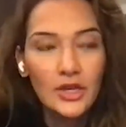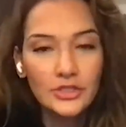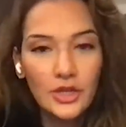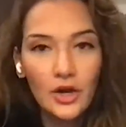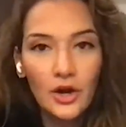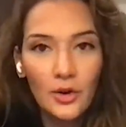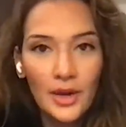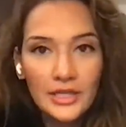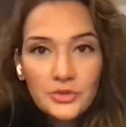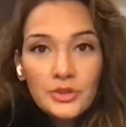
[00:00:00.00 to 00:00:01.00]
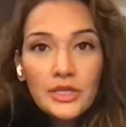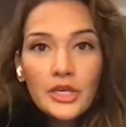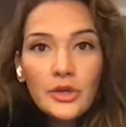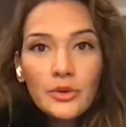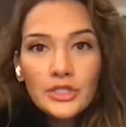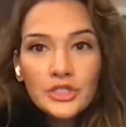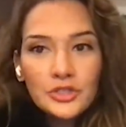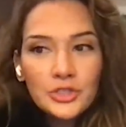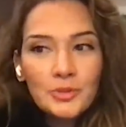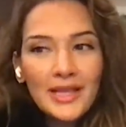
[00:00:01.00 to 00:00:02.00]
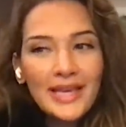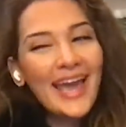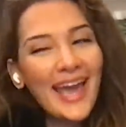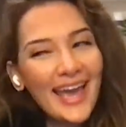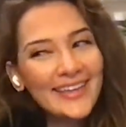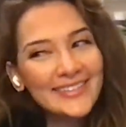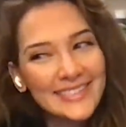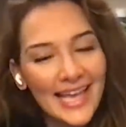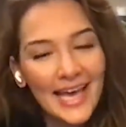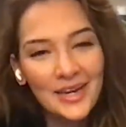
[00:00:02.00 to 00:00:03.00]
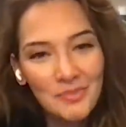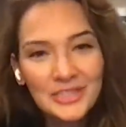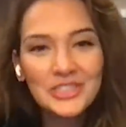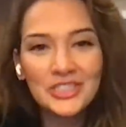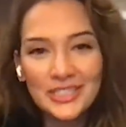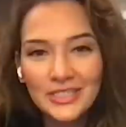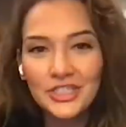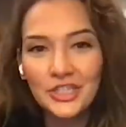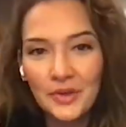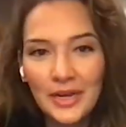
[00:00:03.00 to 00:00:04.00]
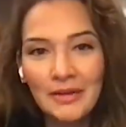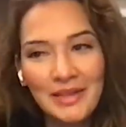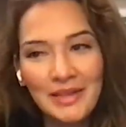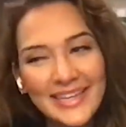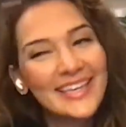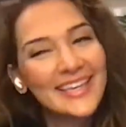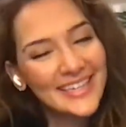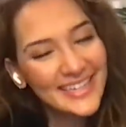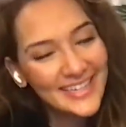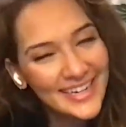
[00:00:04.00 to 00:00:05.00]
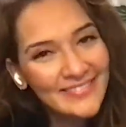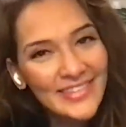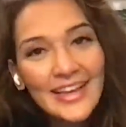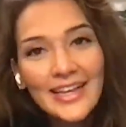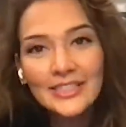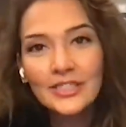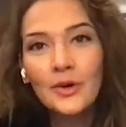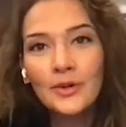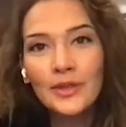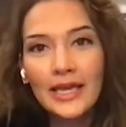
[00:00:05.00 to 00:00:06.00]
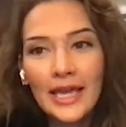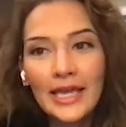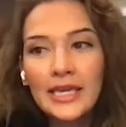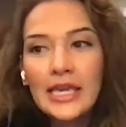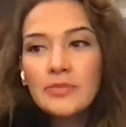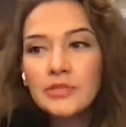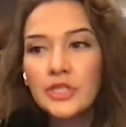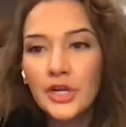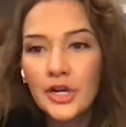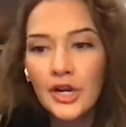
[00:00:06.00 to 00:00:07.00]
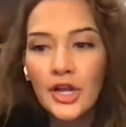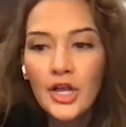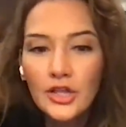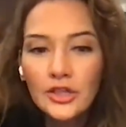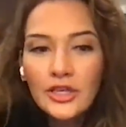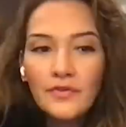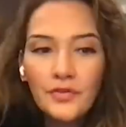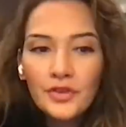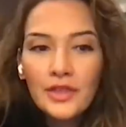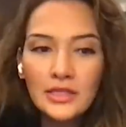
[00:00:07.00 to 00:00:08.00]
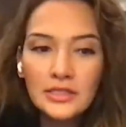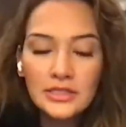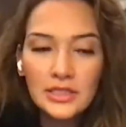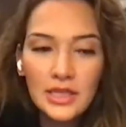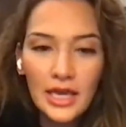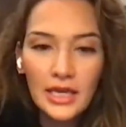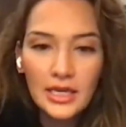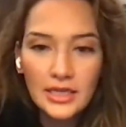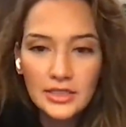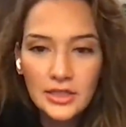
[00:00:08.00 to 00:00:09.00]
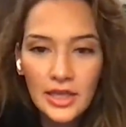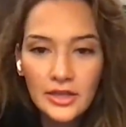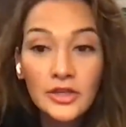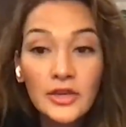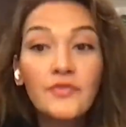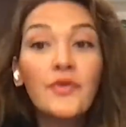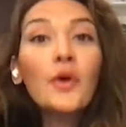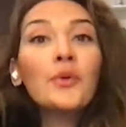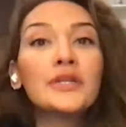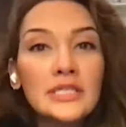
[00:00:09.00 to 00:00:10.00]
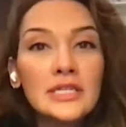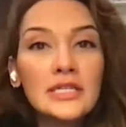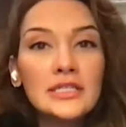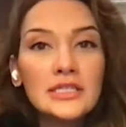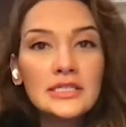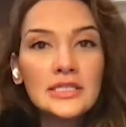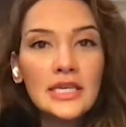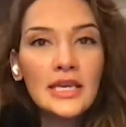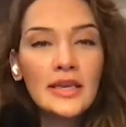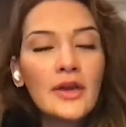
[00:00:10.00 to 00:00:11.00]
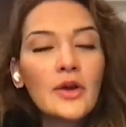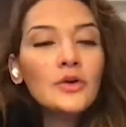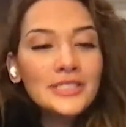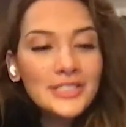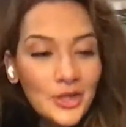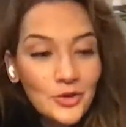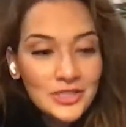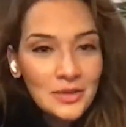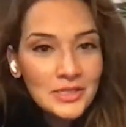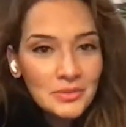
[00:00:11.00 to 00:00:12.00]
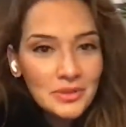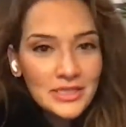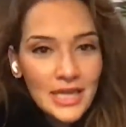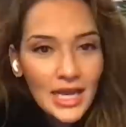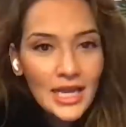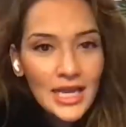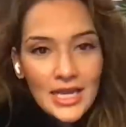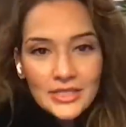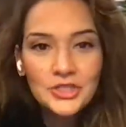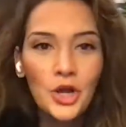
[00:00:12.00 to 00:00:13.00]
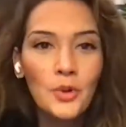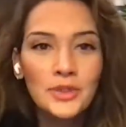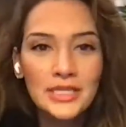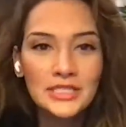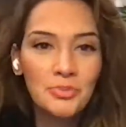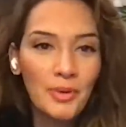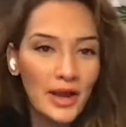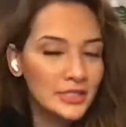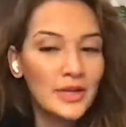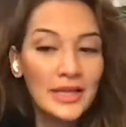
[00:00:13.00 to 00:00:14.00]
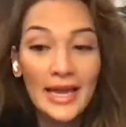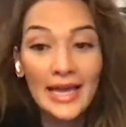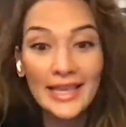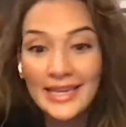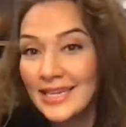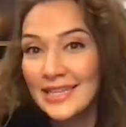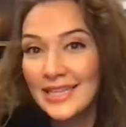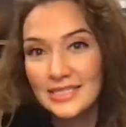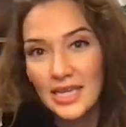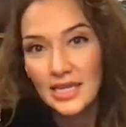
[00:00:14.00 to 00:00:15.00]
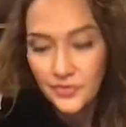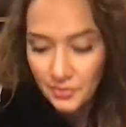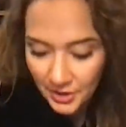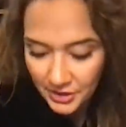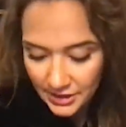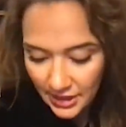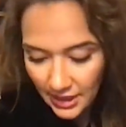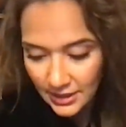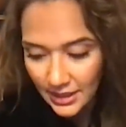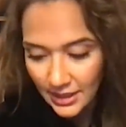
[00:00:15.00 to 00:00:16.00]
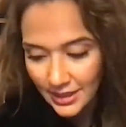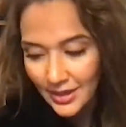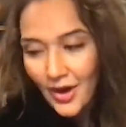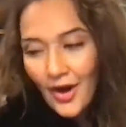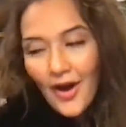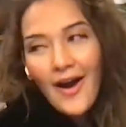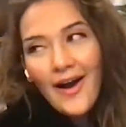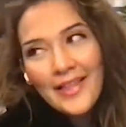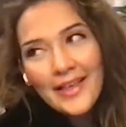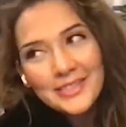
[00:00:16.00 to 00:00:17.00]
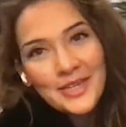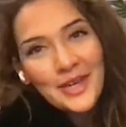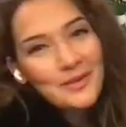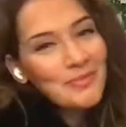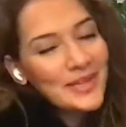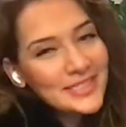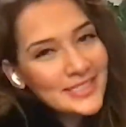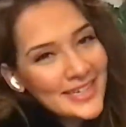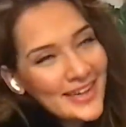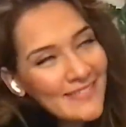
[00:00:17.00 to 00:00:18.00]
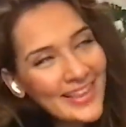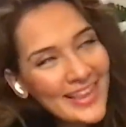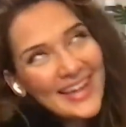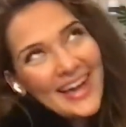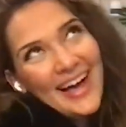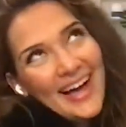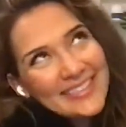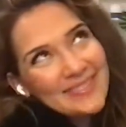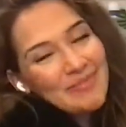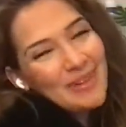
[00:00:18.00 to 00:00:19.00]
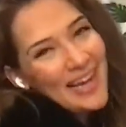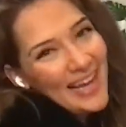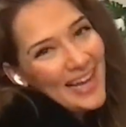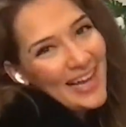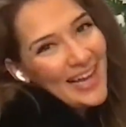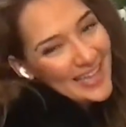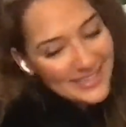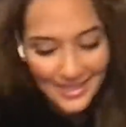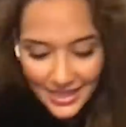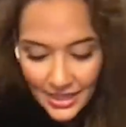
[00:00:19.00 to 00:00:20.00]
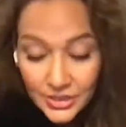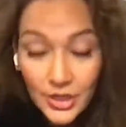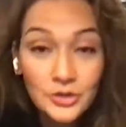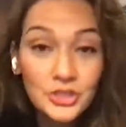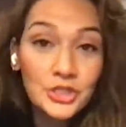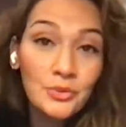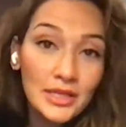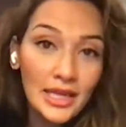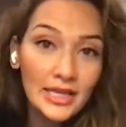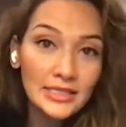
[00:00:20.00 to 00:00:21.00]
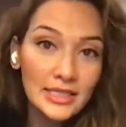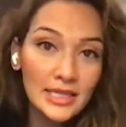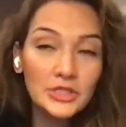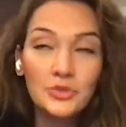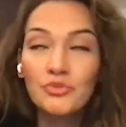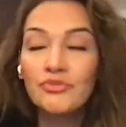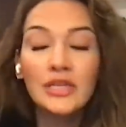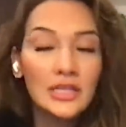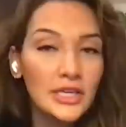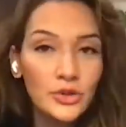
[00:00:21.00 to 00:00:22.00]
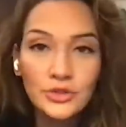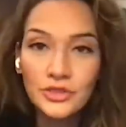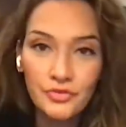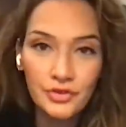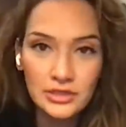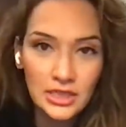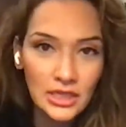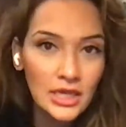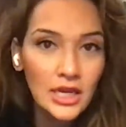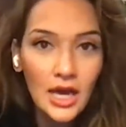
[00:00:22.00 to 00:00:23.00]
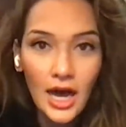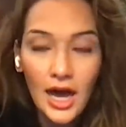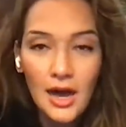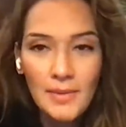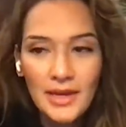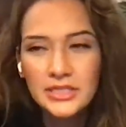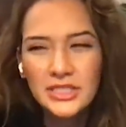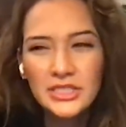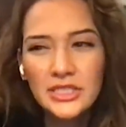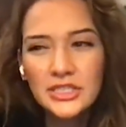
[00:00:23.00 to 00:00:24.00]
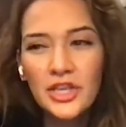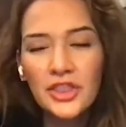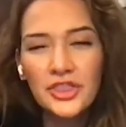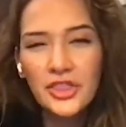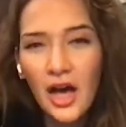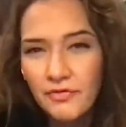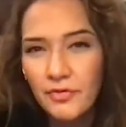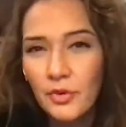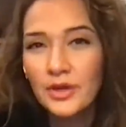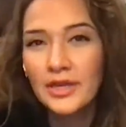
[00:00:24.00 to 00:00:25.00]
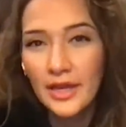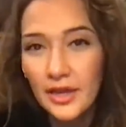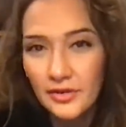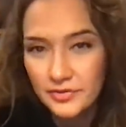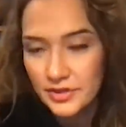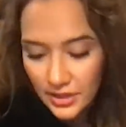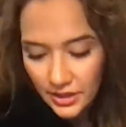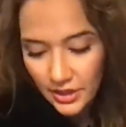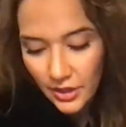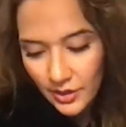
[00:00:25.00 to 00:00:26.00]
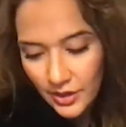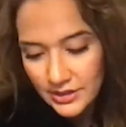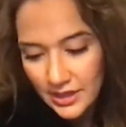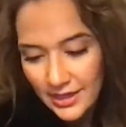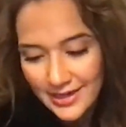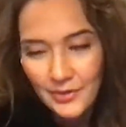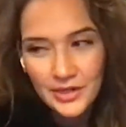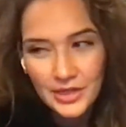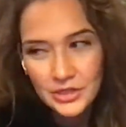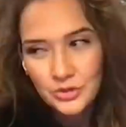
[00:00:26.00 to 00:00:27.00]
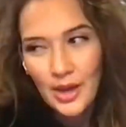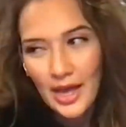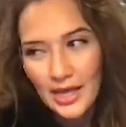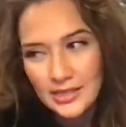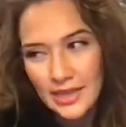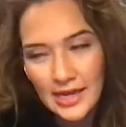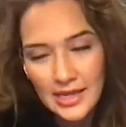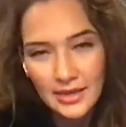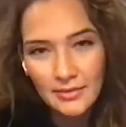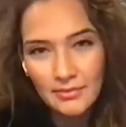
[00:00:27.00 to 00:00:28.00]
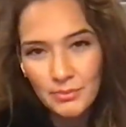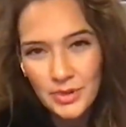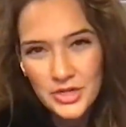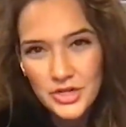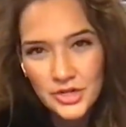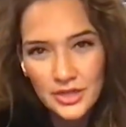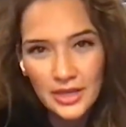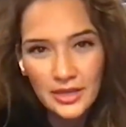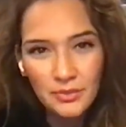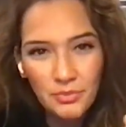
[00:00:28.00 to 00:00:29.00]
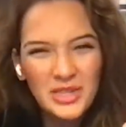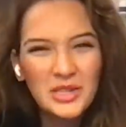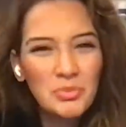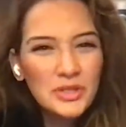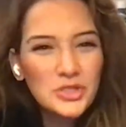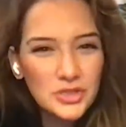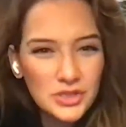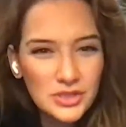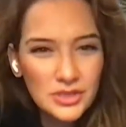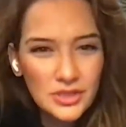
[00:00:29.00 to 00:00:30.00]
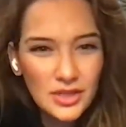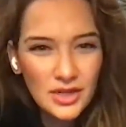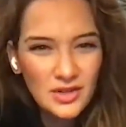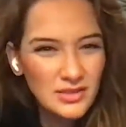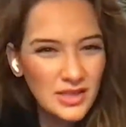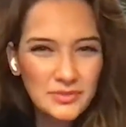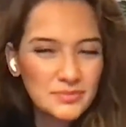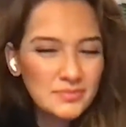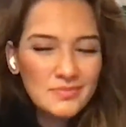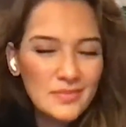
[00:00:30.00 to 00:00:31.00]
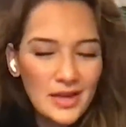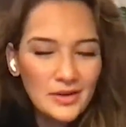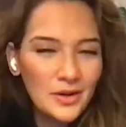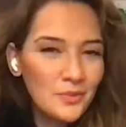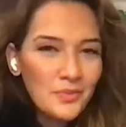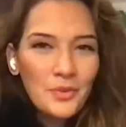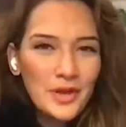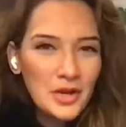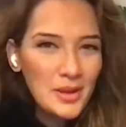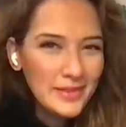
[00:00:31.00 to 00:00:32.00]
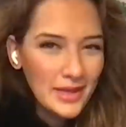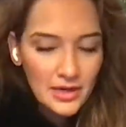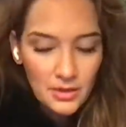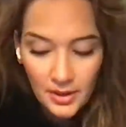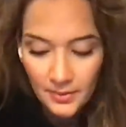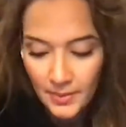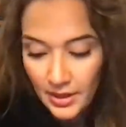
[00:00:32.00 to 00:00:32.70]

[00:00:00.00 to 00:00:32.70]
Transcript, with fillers: So it's really cute because she'll just be like, hey, you just added a picture, didn't you? And I'm like, yup. So like it keeps her looking for things to like like looking forward to to seeing it like oh did Geo send me something today so she always gets surprised or like I like getting that text from her saying like oh that's a good picture and I'm like oh surprise so she really likes it it's really user friendly um, and it's just such a thoughtful gift you know because like nowadays who has any picture like printed pictures you know, like I don't know. We're not about that anymore.